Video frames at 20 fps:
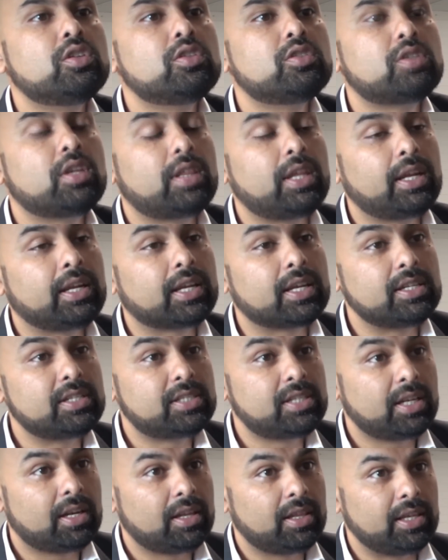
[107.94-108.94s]
So then
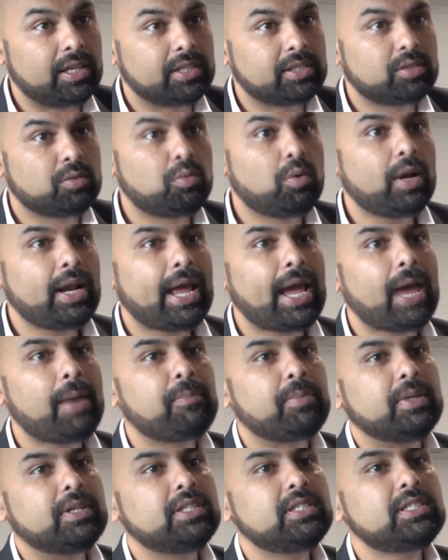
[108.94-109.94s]
consider this. What
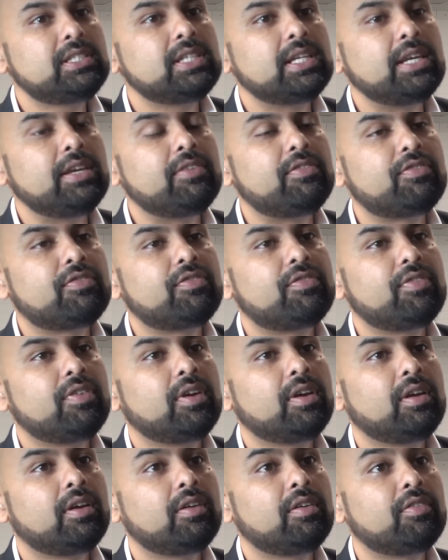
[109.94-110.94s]
happens if
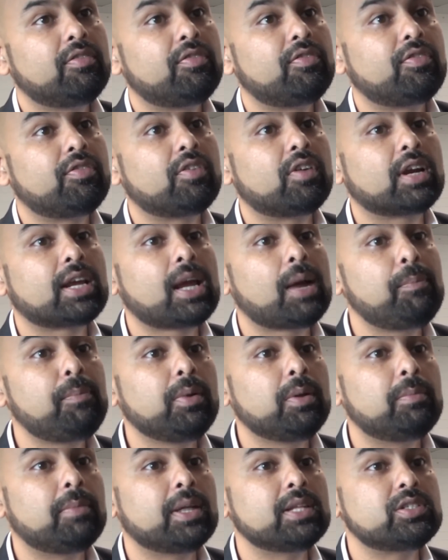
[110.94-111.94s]
for a
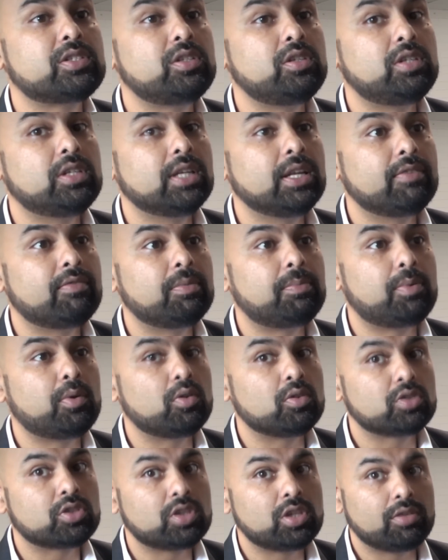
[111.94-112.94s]
couple of months you deliver
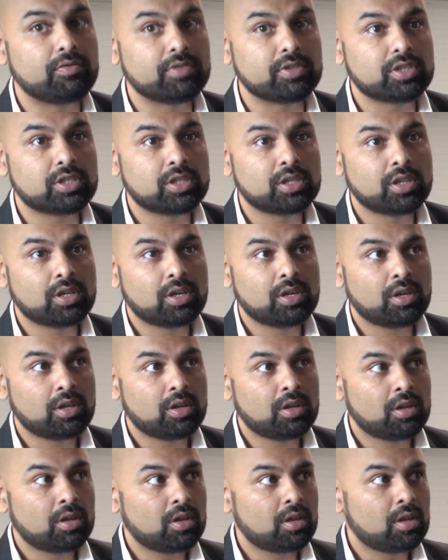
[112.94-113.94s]
poor service?
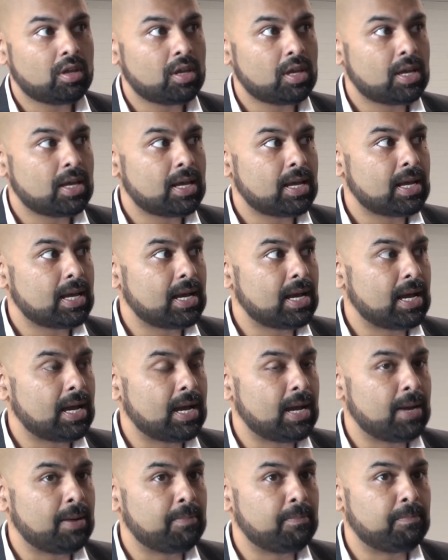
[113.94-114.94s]

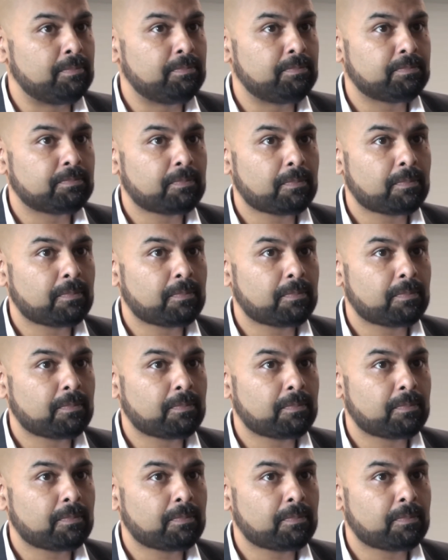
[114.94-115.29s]
For